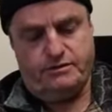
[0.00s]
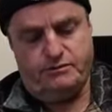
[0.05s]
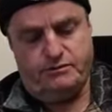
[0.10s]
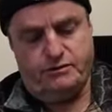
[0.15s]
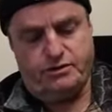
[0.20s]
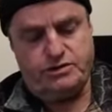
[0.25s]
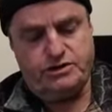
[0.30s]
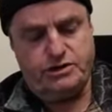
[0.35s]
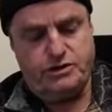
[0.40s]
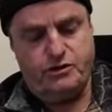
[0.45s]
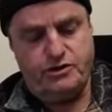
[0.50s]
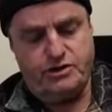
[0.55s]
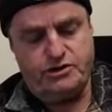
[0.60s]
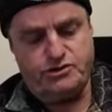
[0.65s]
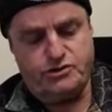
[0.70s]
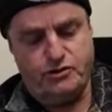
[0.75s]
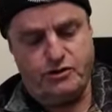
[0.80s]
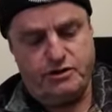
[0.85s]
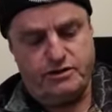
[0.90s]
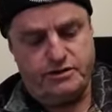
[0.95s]
What did I
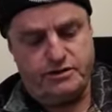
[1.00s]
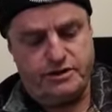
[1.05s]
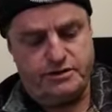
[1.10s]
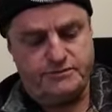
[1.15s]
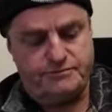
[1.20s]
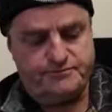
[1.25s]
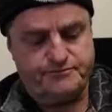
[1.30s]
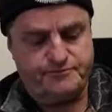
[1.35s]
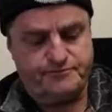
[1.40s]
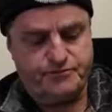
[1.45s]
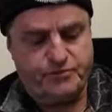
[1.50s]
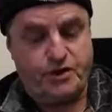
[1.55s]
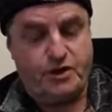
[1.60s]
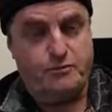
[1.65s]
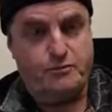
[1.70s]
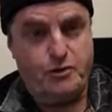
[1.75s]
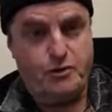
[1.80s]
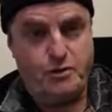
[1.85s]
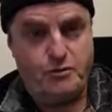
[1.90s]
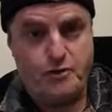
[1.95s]
entitle it?
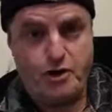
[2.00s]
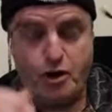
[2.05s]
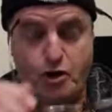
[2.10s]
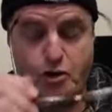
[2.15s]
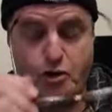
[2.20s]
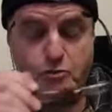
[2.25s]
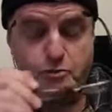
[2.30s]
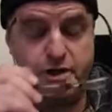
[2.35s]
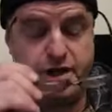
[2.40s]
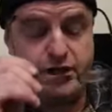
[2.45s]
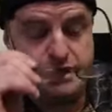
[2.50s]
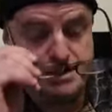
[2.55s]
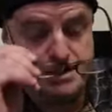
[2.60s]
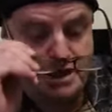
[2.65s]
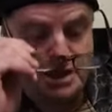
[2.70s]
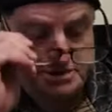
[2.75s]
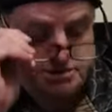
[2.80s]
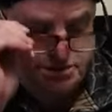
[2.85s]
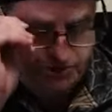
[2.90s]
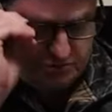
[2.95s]
I'll put my old man
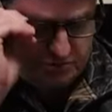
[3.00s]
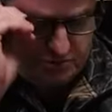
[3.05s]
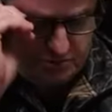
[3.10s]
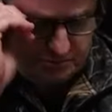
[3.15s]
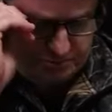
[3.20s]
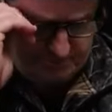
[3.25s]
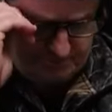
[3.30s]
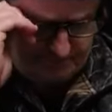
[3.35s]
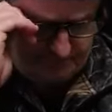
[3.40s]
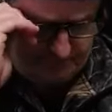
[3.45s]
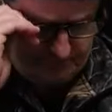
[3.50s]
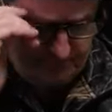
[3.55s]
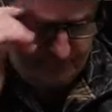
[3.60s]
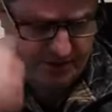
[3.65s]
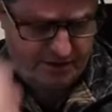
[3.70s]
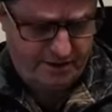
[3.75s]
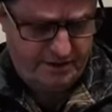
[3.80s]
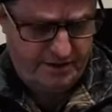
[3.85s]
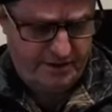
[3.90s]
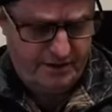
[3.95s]
glasses on.
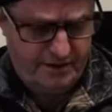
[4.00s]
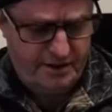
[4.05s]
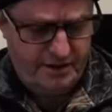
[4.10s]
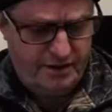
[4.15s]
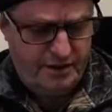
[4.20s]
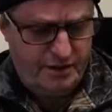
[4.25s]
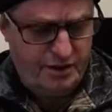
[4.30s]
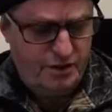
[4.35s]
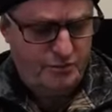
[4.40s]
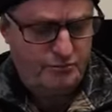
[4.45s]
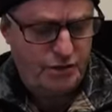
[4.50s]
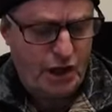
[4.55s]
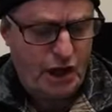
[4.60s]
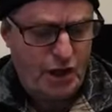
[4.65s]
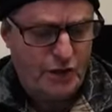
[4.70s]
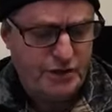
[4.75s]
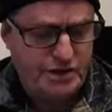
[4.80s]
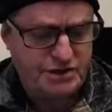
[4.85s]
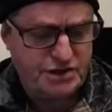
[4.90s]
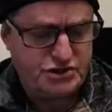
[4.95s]

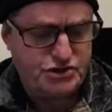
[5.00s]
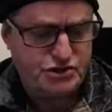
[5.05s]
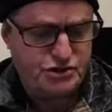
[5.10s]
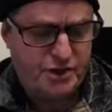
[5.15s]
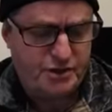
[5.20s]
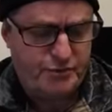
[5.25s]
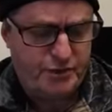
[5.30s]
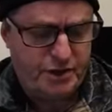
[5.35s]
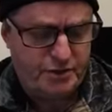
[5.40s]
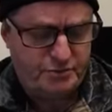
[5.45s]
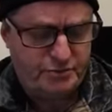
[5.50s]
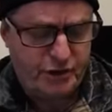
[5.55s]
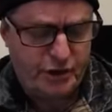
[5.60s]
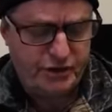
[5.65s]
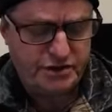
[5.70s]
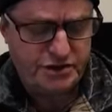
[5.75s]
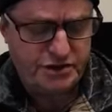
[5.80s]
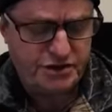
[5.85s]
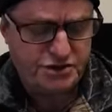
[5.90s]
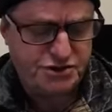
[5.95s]
Blowing the trumpet,
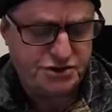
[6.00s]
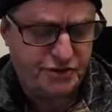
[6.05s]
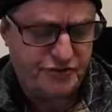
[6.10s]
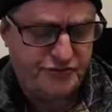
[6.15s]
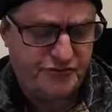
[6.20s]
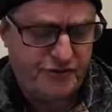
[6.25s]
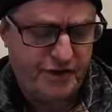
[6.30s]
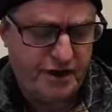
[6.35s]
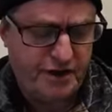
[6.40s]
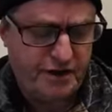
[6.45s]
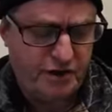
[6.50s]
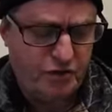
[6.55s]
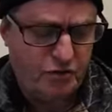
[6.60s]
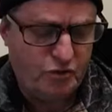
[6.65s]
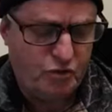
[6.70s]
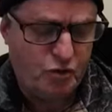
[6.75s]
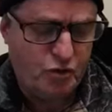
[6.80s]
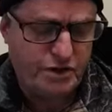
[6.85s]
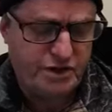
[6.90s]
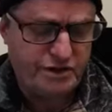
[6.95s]
blowing the shofar, a
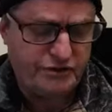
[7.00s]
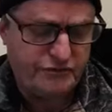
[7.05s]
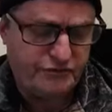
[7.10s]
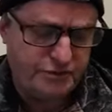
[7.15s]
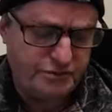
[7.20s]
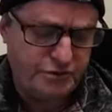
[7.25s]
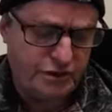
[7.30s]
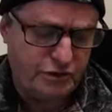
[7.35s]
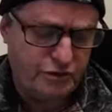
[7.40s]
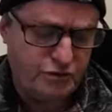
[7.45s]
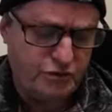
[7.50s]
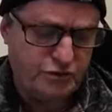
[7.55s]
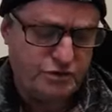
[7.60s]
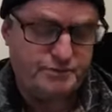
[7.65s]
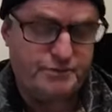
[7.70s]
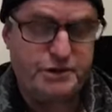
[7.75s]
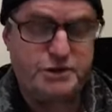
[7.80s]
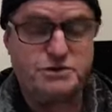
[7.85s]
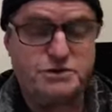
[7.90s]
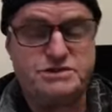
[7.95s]
warning from the Lord,
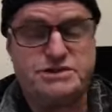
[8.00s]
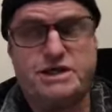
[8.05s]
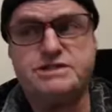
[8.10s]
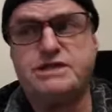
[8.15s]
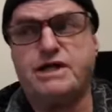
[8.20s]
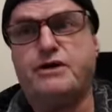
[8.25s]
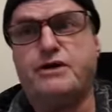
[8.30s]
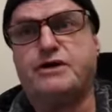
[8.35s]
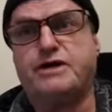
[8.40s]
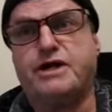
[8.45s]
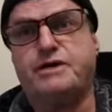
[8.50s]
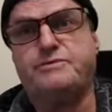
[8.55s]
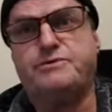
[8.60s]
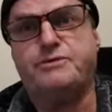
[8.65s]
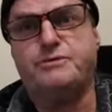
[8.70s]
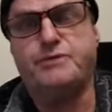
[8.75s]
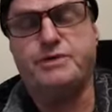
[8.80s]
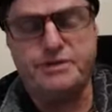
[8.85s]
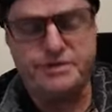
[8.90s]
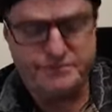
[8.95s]
because that's how it came to
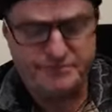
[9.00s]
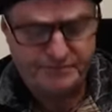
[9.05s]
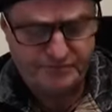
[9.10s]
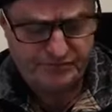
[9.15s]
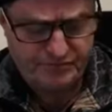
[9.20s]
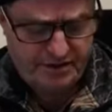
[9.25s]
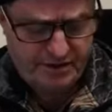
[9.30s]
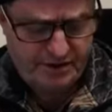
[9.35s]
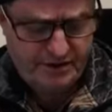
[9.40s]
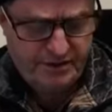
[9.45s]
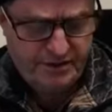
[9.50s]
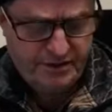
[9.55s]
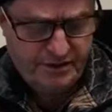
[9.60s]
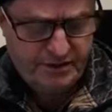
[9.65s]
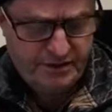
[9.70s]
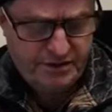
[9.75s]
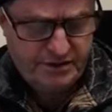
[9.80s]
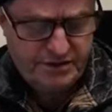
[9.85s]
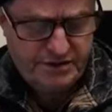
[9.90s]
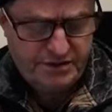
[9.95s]
me.
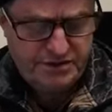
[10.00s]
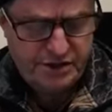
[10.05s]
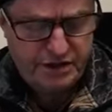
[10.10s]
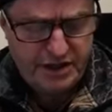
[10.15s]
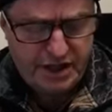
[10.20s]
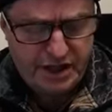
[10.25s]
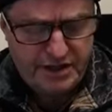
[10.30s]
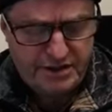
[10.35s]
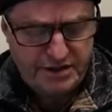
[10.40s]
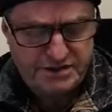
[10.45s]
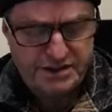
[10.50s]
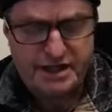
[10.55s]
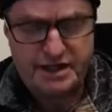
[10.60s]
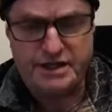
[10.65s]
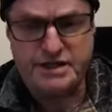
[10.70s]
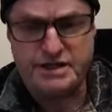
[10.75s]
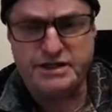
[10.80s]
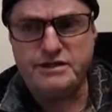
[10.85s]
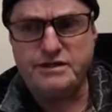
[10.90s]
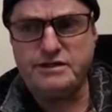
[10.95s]
So the other
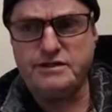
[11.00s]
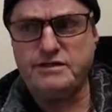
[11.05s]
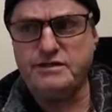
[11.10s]
day,